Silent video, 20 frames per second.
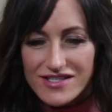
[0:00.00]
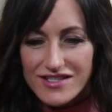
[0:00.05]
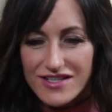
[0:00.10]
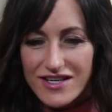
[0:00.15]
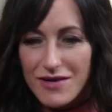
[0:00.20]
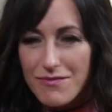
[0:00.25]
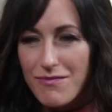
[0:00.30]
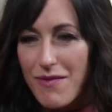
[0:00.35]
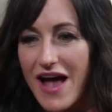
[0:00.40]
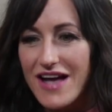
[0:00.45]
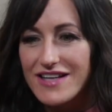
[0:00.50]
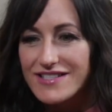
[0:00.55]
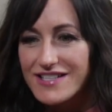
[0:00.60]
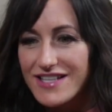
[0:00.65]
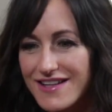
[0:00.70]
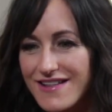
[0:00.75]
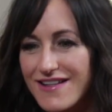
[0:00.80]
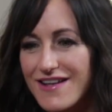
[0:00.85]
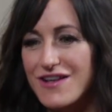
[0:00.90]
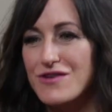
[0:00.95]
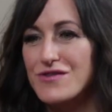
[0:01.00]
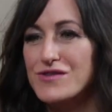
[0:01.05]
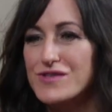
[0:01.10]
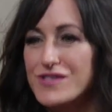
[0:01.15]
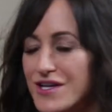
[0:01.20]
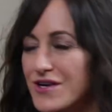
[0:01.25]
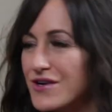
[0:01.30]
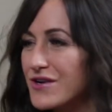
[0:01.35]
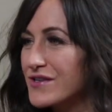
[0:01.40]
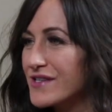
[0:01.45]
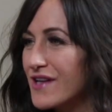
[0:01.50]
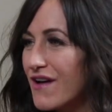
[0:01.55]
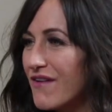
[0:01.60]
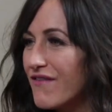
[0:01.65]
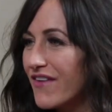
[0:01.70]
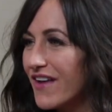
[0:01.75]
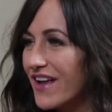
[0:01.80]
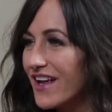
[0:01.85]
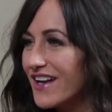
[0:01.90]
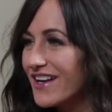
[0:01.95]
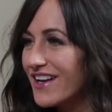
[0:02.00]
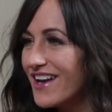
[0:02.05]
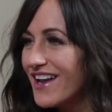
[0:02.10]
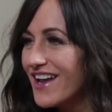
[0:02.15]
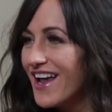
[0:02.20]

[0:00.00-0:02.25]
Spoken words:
capacity that you see yourself in?